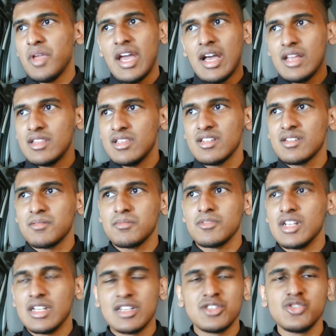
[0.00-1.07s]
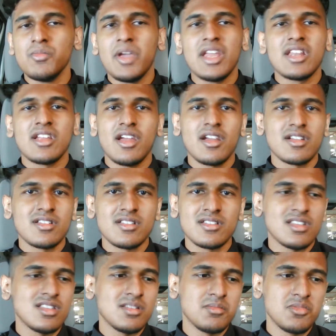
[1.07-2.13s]
yeah, this, the two main characters
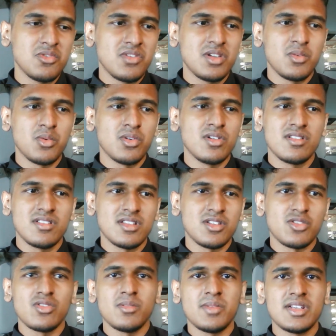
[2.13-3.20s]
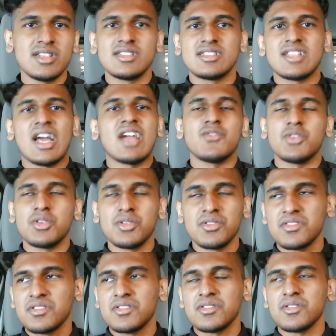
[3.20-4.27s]
in the movie were, you know, a bit diverse.
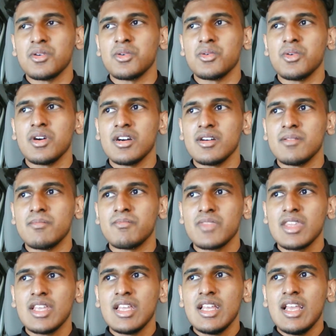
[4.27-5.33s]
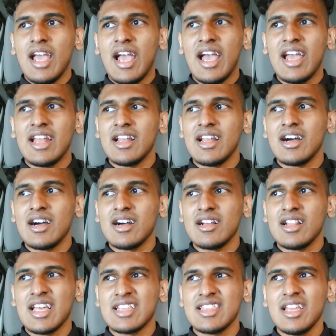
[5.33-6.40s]
So,
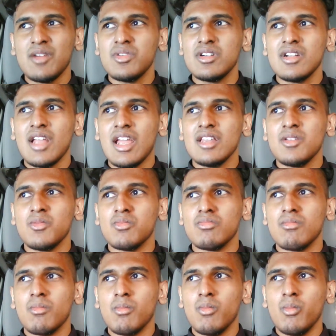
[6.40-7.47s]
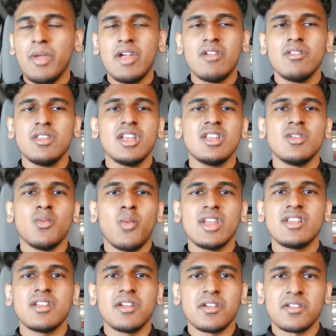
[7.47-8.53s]
like, there weren't barely any
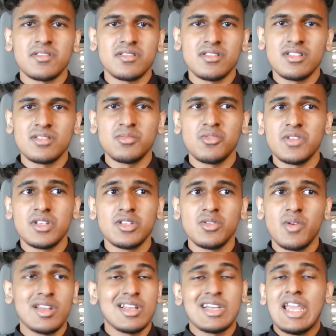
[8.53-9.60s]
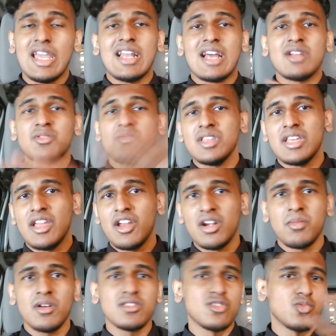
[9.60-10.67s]
white characters in this movie too. And again, I don't really care
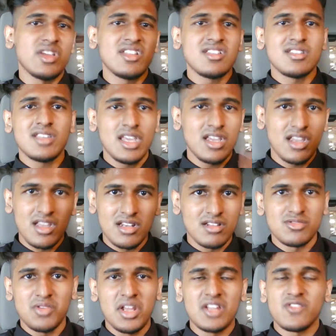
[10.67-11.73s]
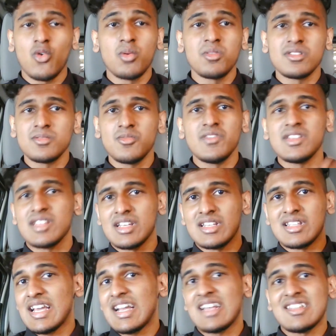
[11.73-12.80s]
about the race thing in Transformers movies, because,
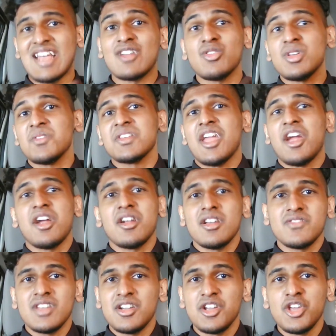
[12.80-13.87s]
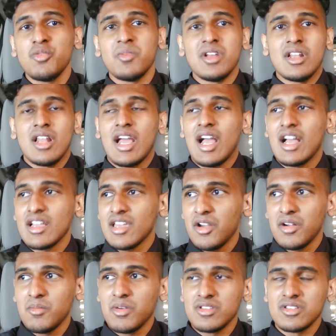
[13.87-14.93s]
like I said, I don't even care if they're human. Like, I
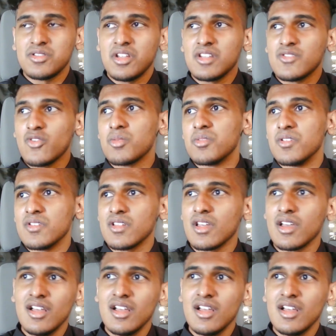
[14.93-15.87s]
care about the Transformers.